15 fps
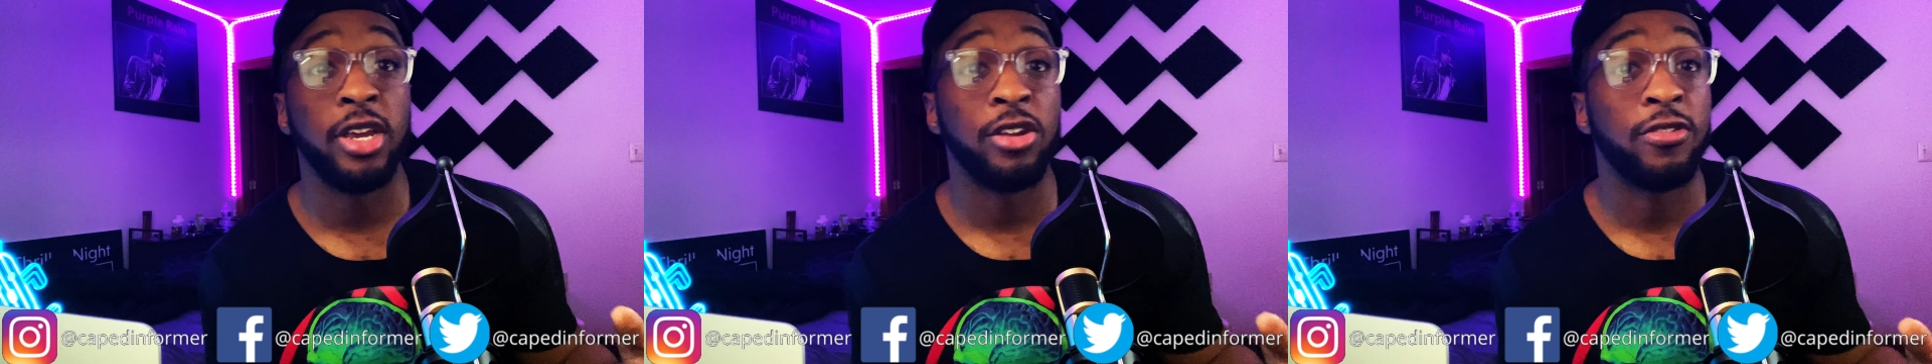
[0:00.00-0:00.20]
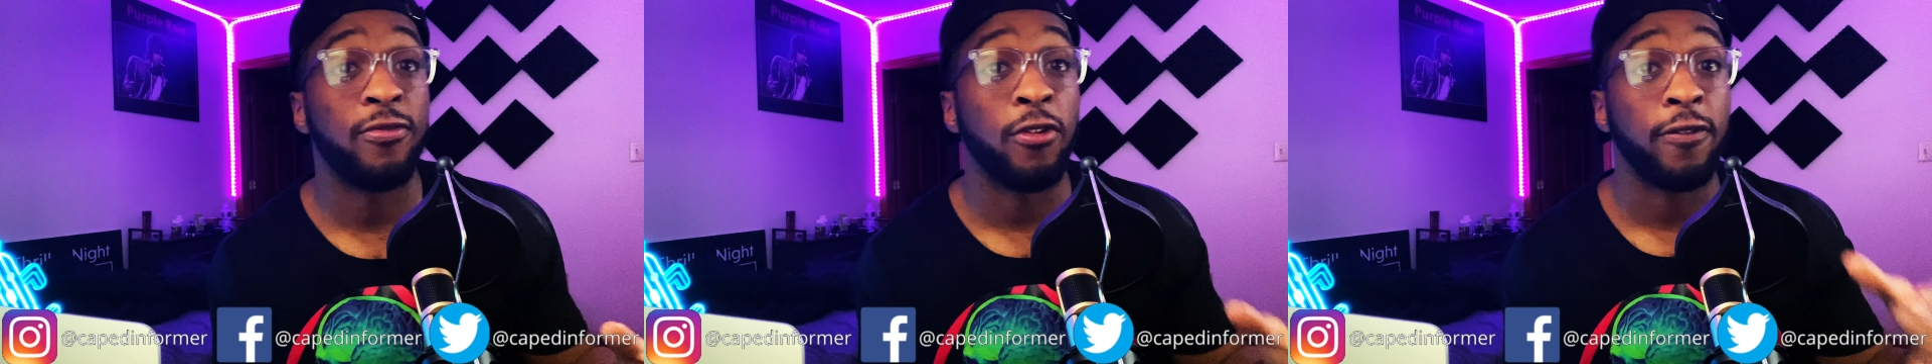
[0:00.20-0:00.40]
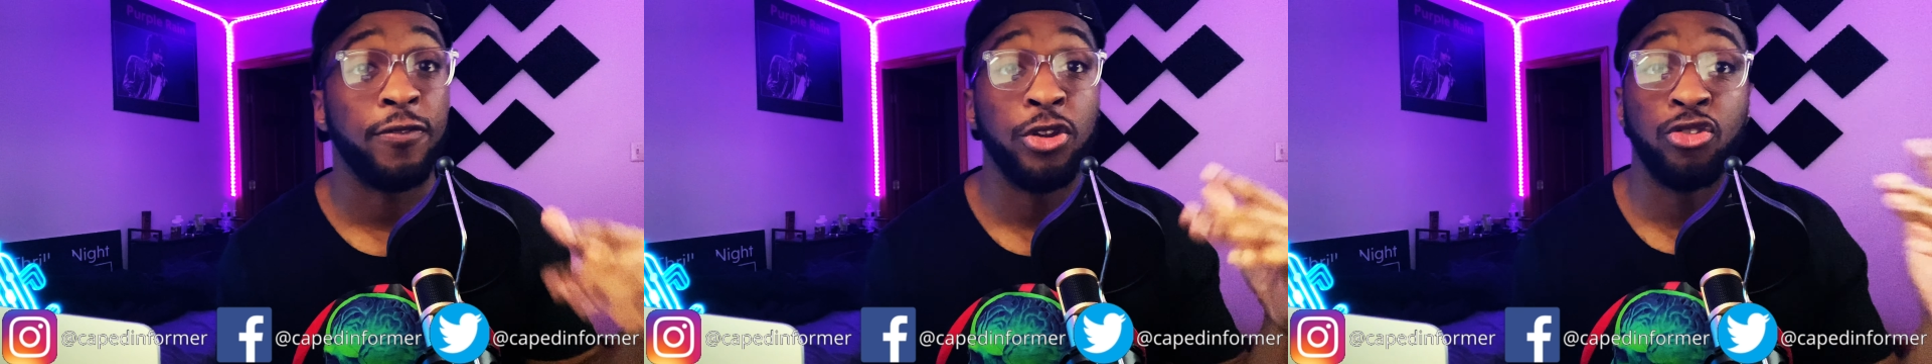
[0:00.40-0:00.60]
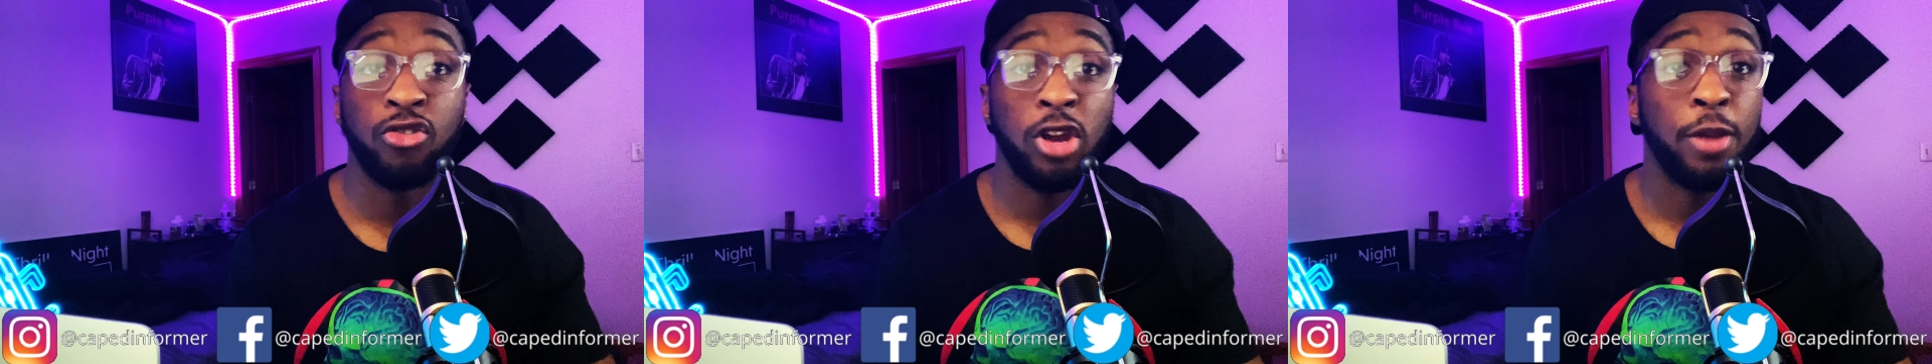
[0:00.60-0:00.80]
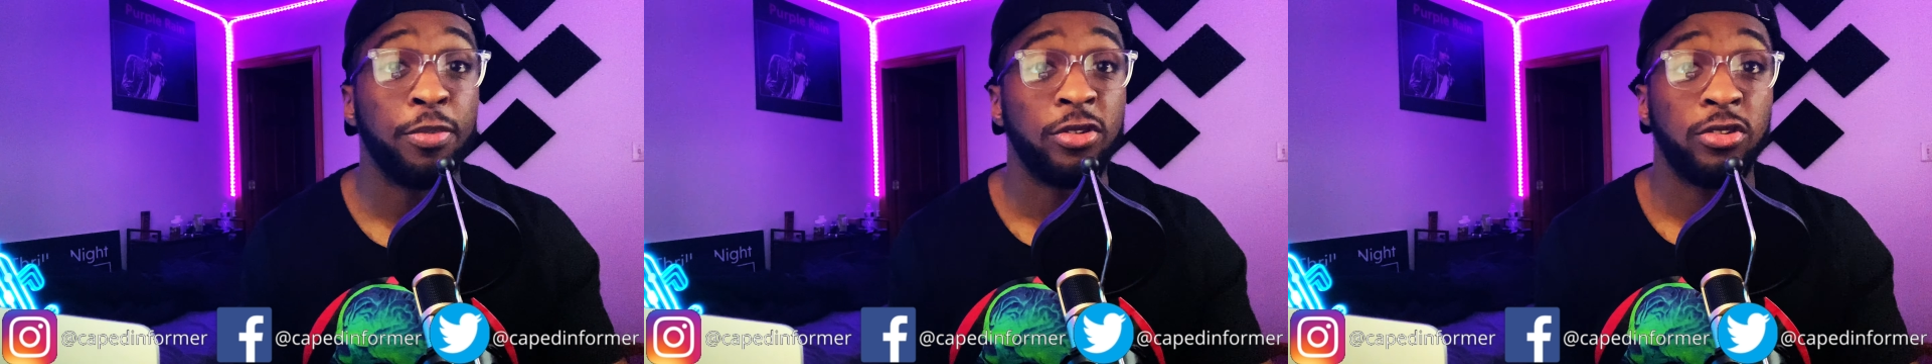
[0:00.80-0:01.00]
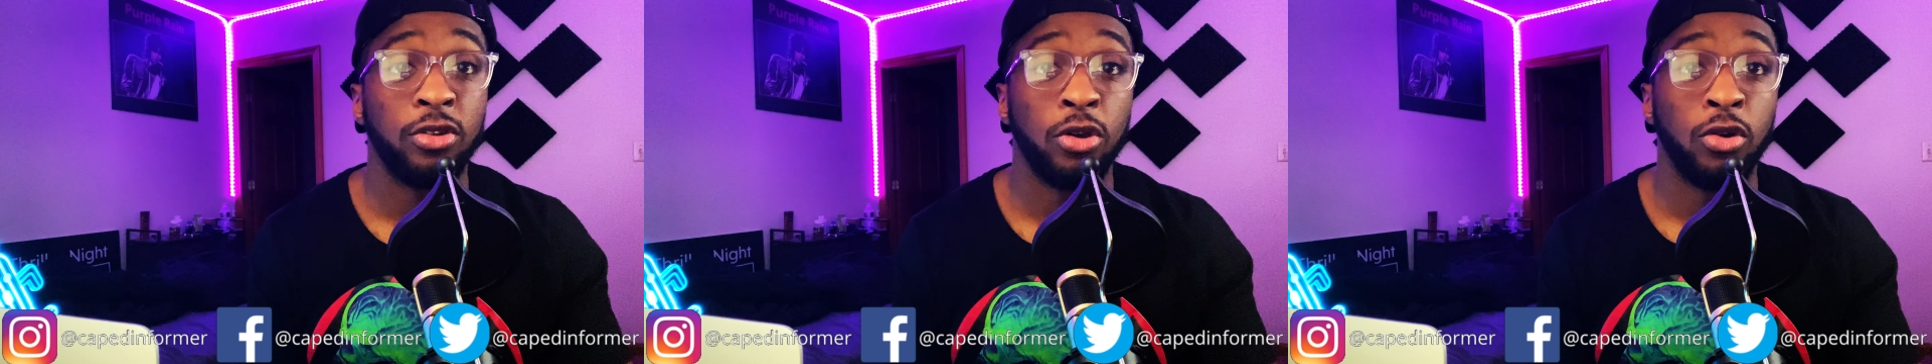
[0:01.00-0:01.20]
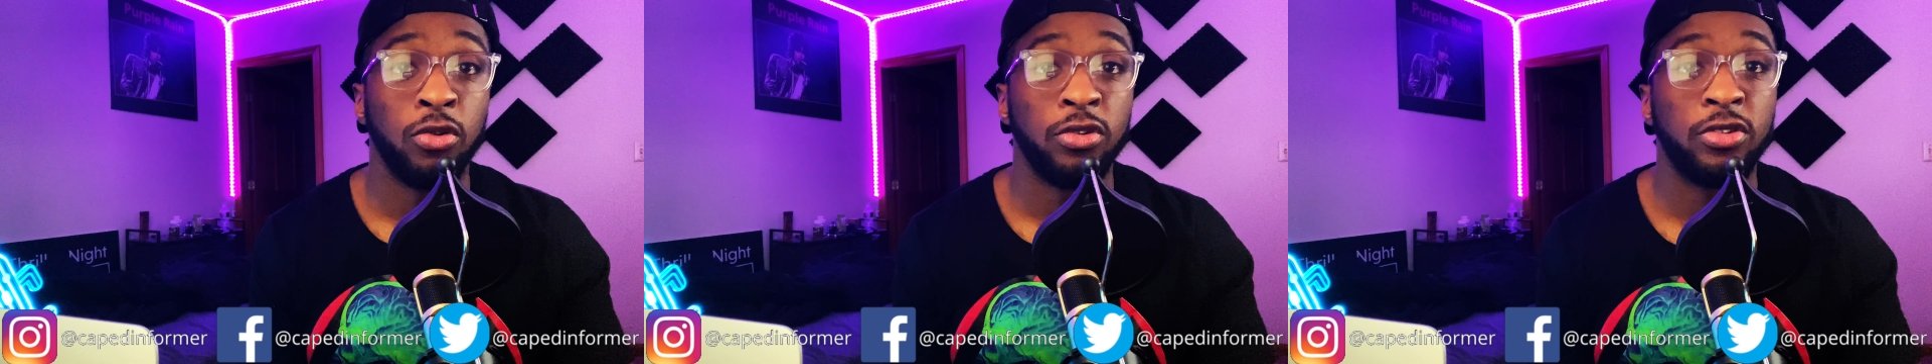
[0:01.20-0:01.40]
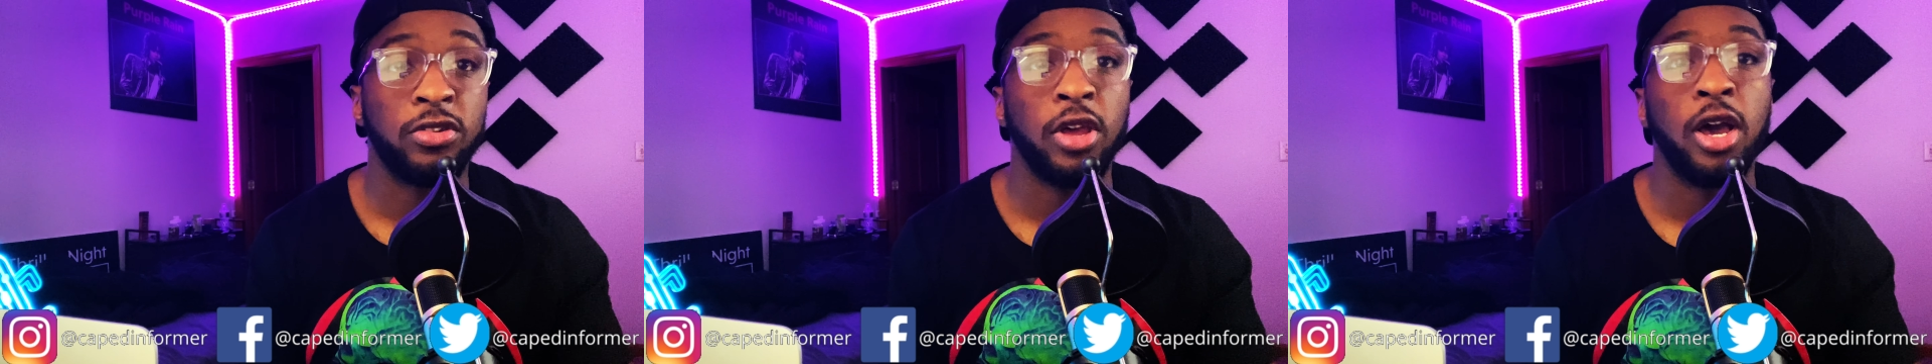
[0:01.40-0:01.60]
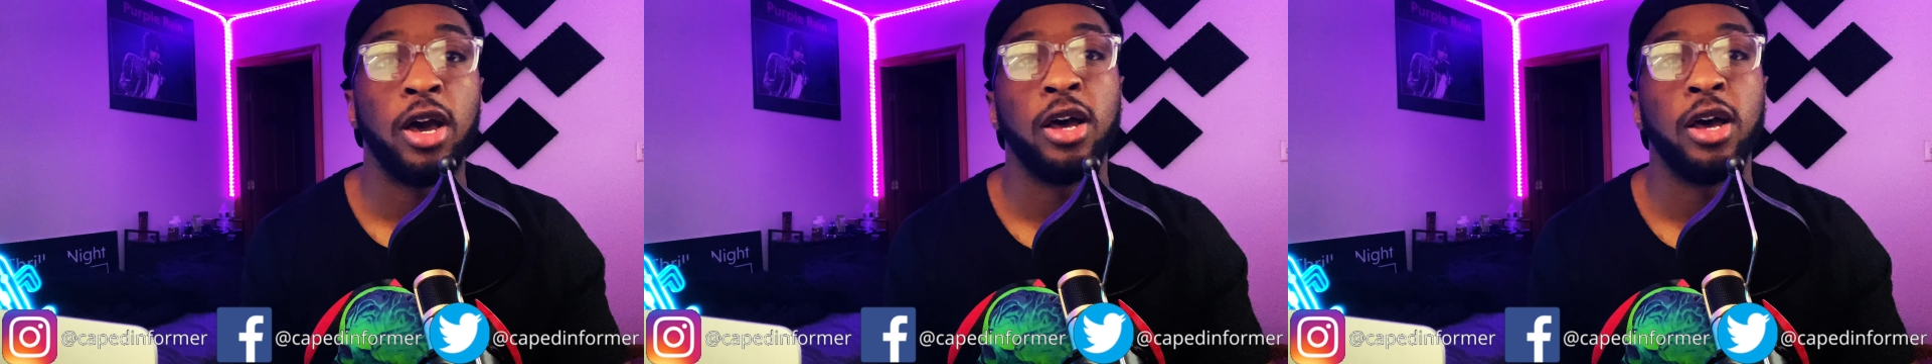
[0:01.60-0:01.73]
ish for future episodes,